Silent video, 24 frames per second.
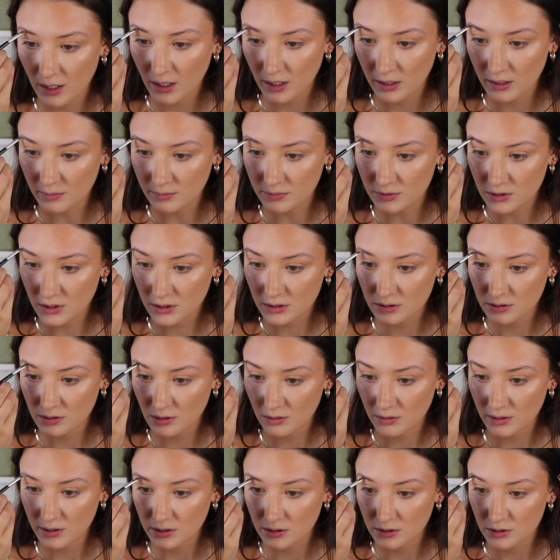and I'm just
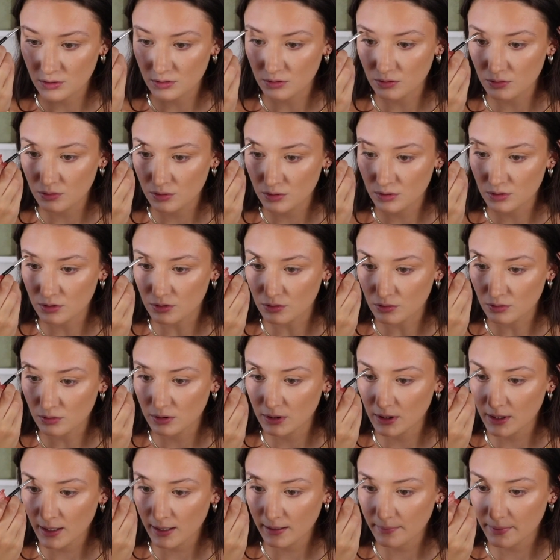going to do
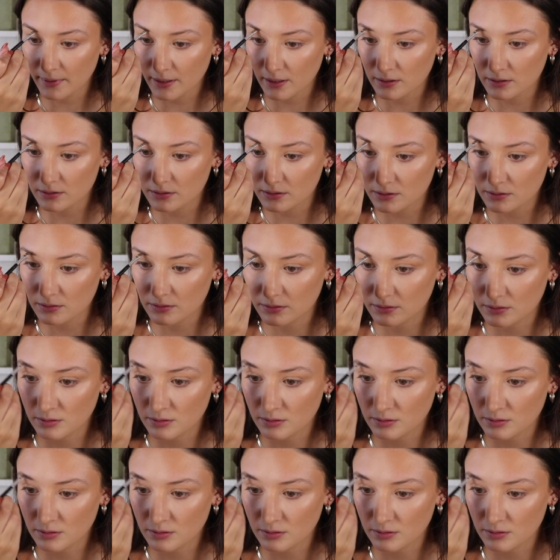the eyebrows.